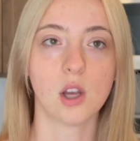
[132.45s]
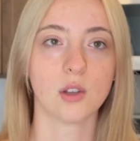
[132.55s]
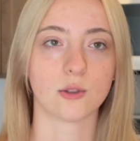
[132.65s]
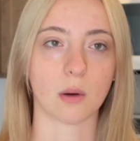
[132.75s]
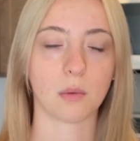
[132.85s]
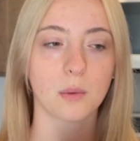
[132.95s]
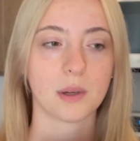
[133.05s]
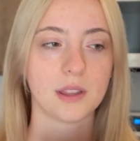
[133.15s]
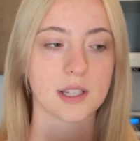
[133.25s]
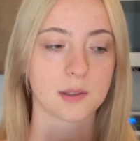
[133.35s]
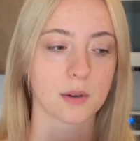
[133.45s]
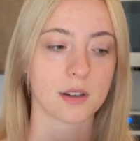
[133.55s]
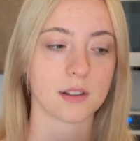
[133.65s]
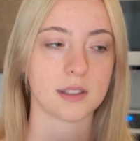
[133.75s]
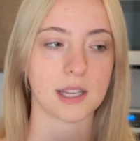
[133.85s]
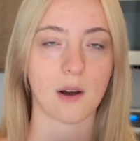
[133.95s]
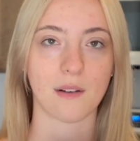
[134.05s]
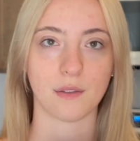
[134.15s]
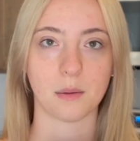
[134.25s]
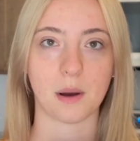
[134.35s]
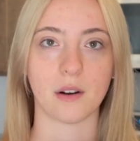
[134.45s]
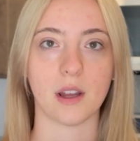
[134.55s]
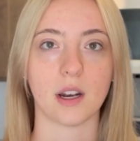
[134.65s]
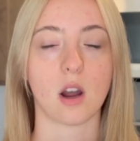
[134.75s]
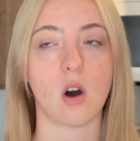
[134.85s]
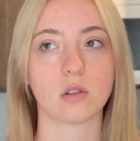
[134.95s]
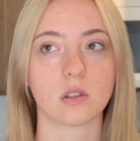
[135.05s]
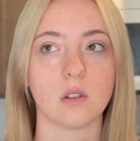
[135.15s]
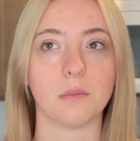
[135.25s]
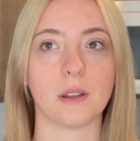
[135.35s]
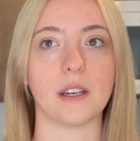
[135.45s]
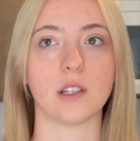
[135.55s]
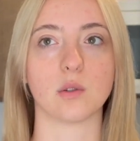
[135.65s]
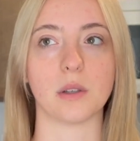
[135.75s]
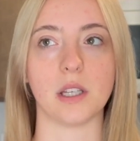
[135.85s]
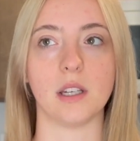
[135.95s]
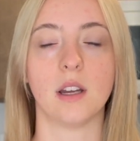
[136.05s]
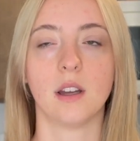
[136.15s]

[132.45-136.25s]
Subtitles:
So I want to read this one, see how I feel about it, and I also am planning to read